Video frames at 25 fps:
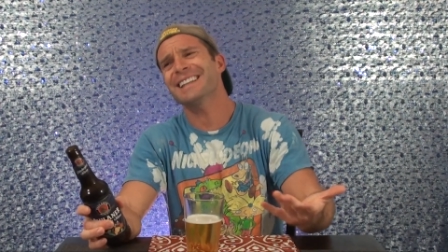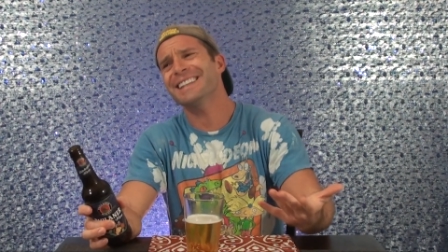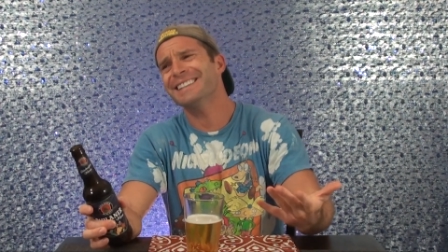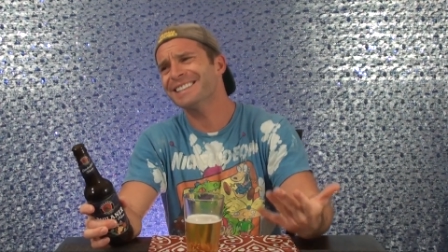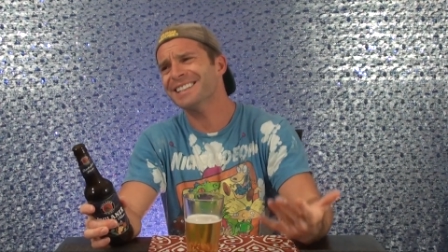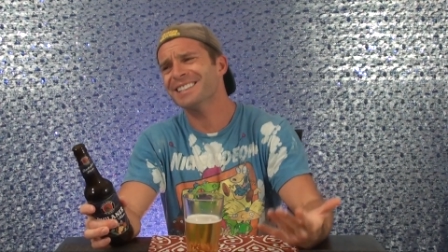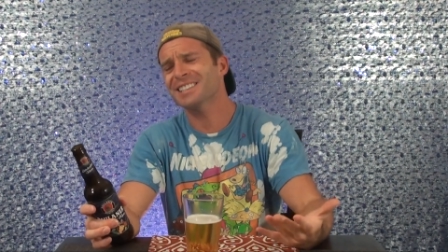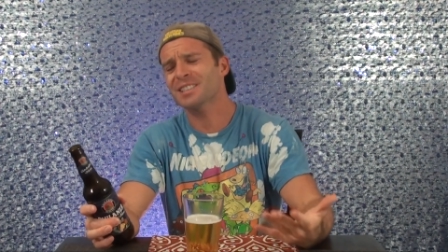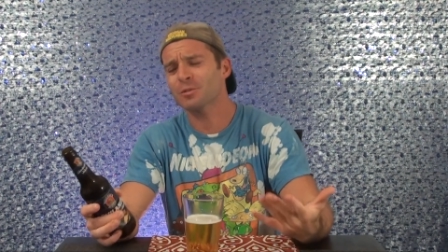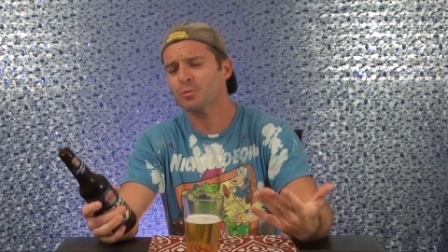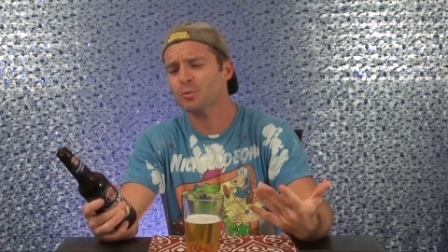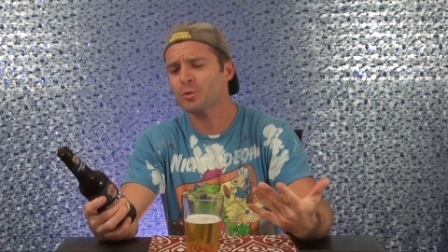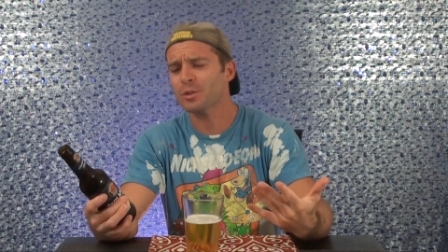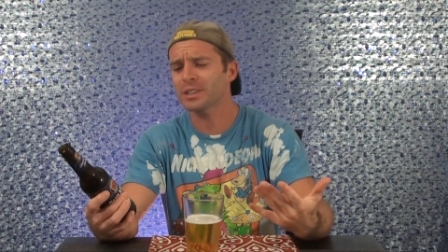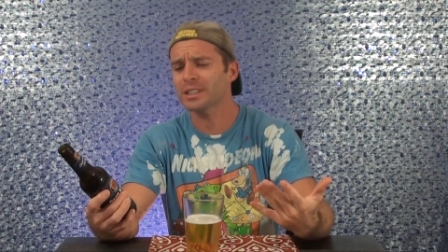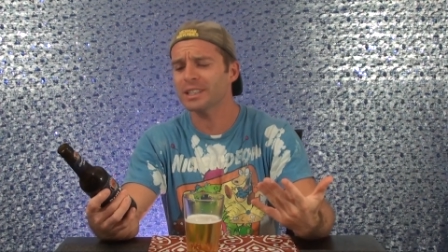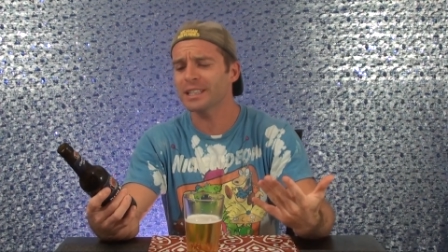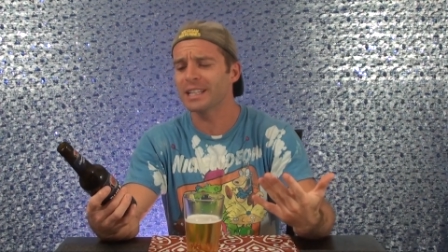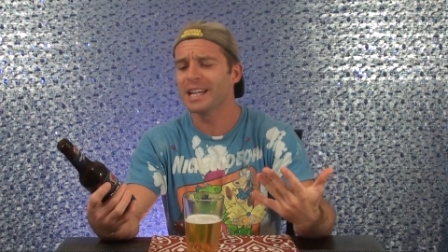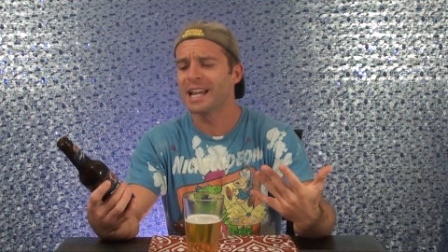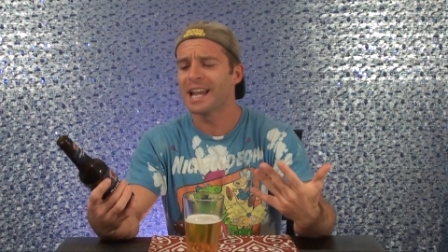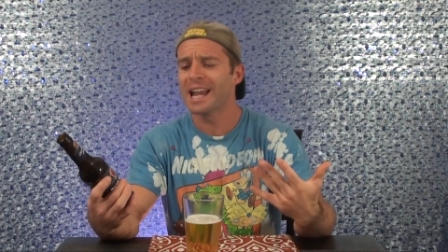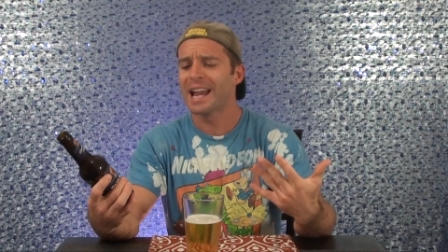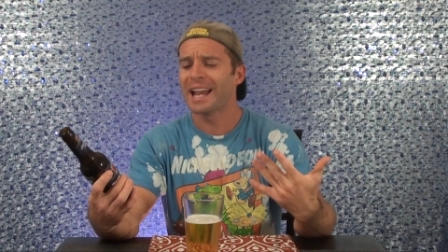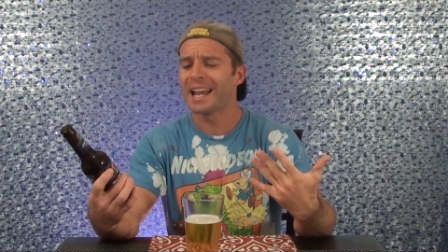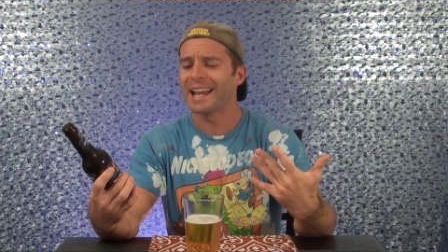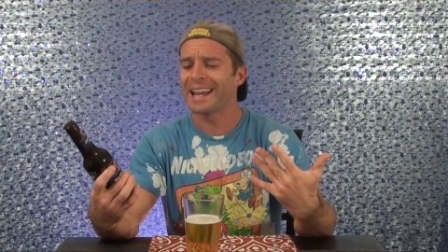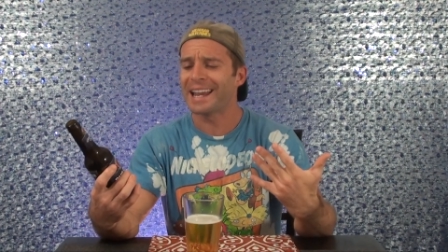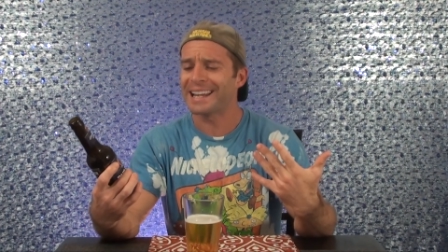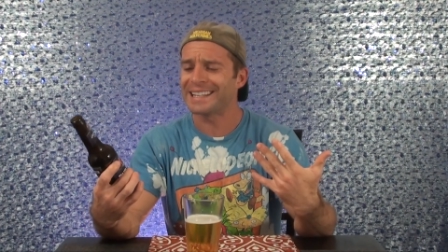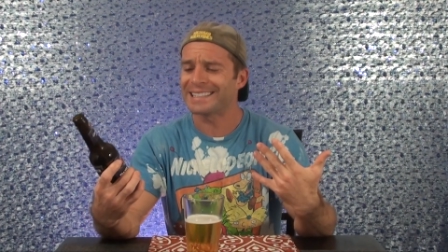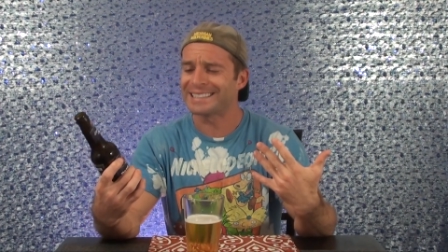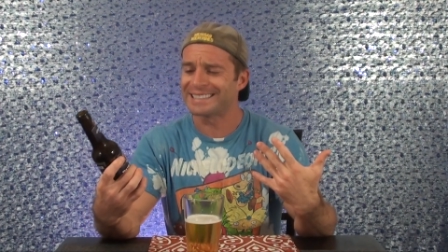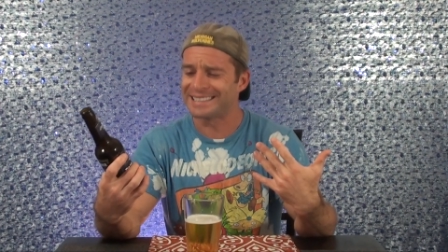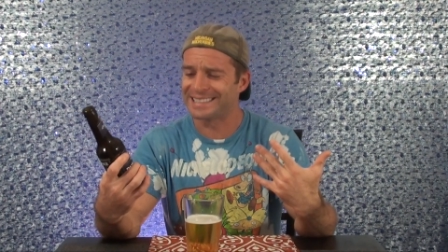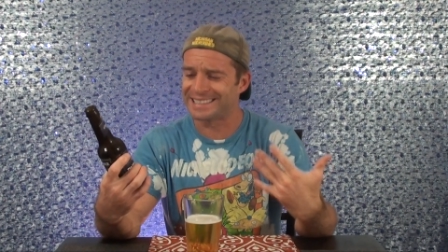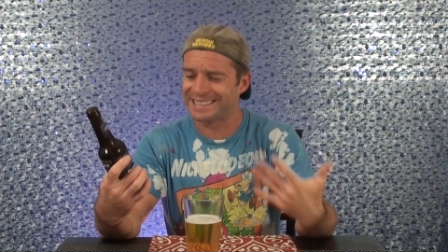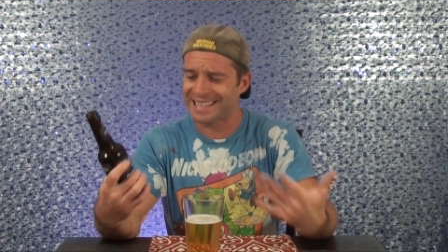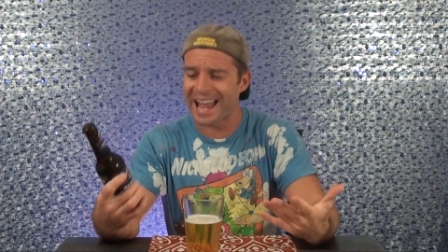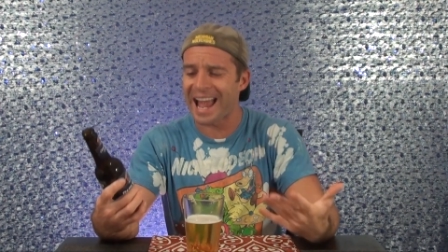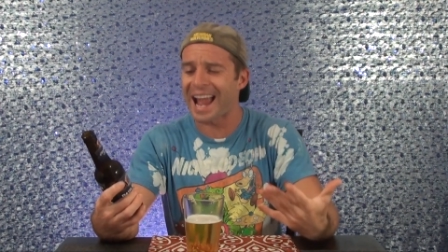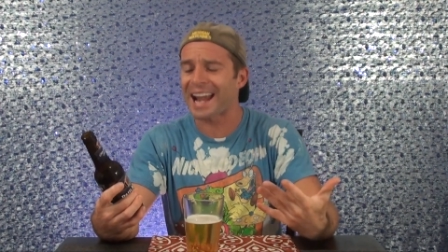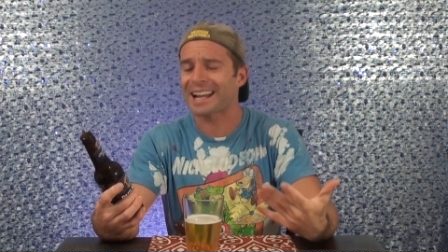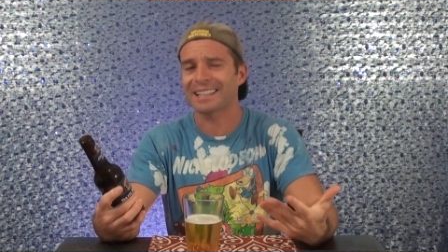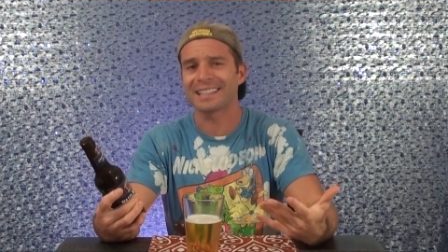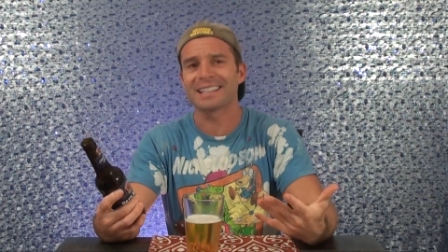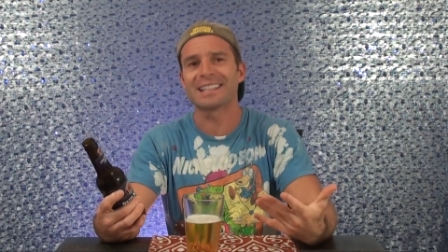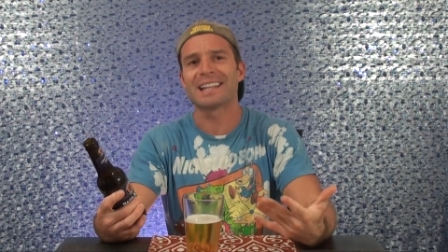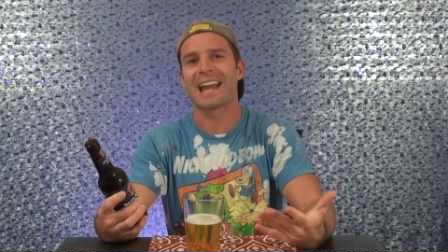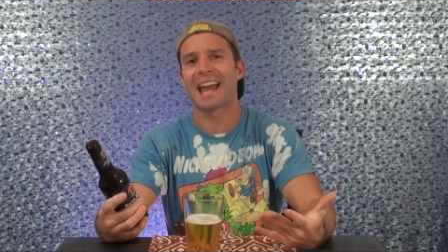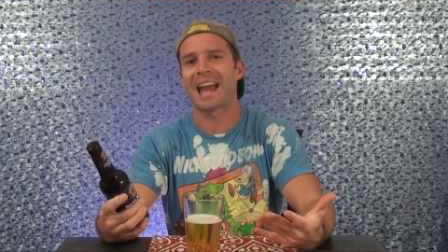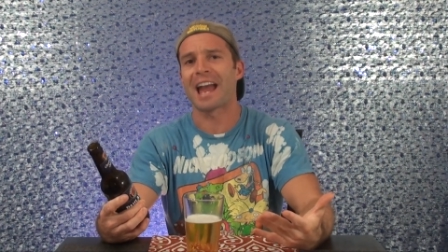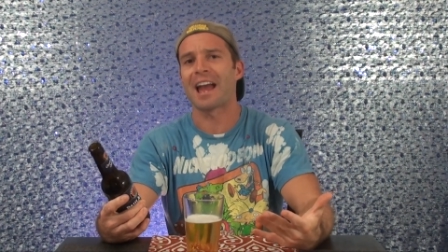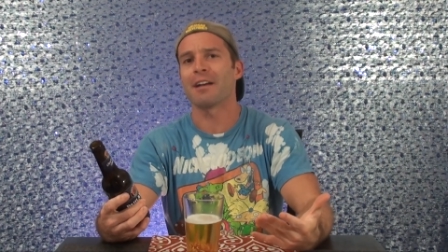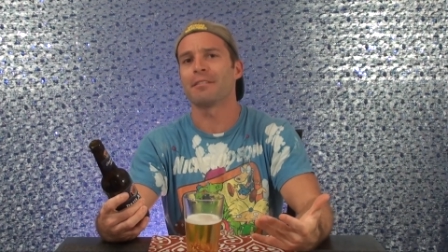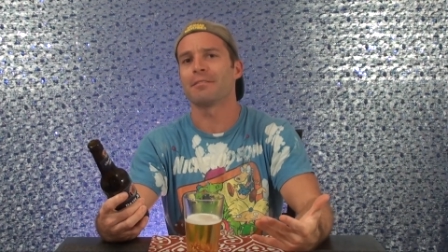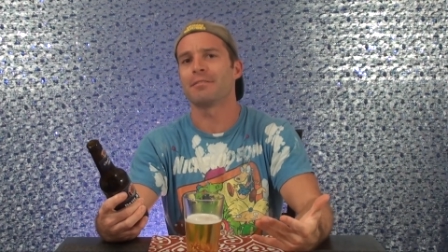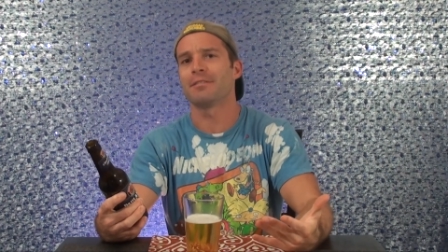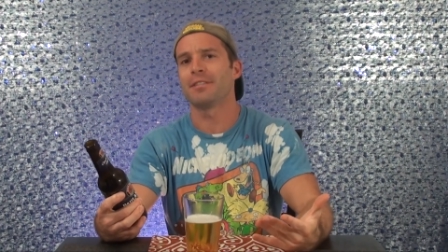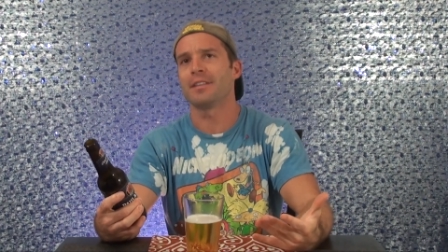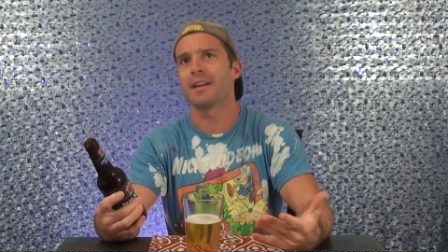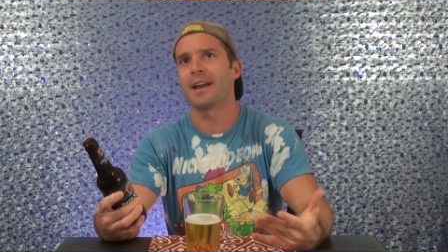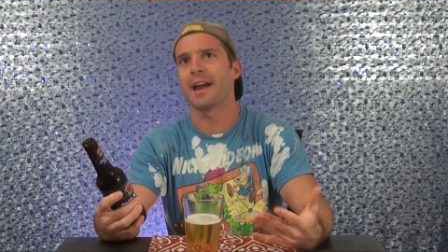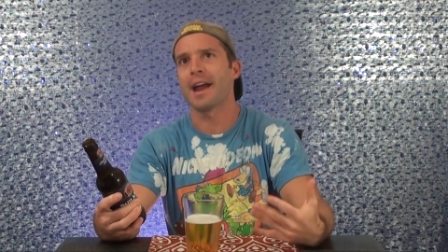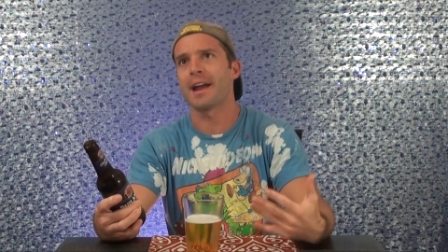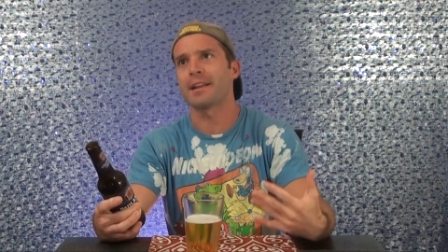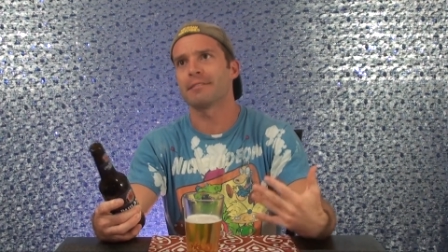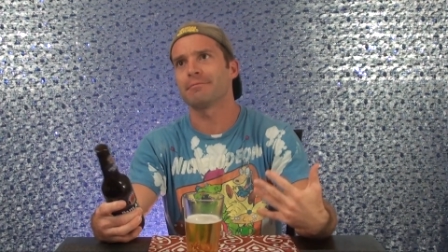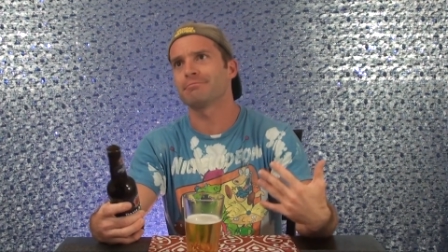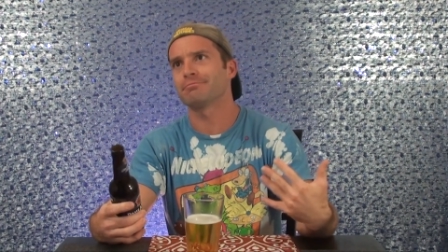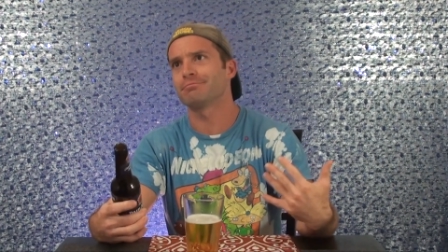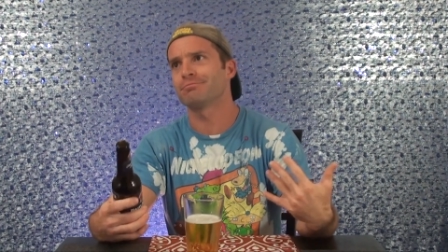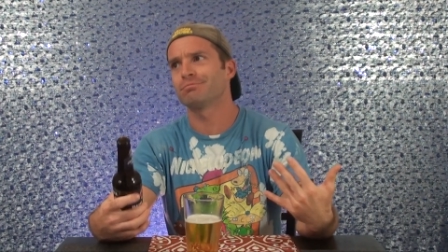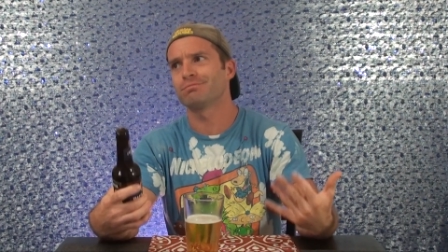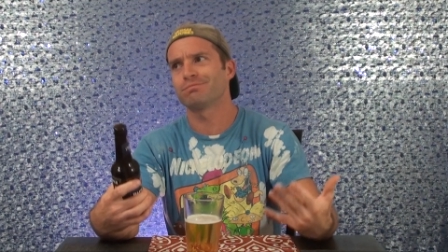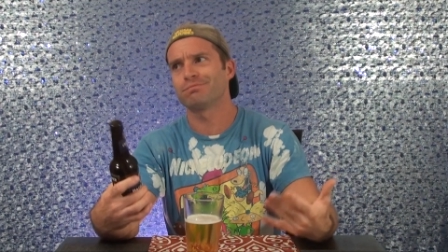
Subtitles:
It doesn't really exactly have that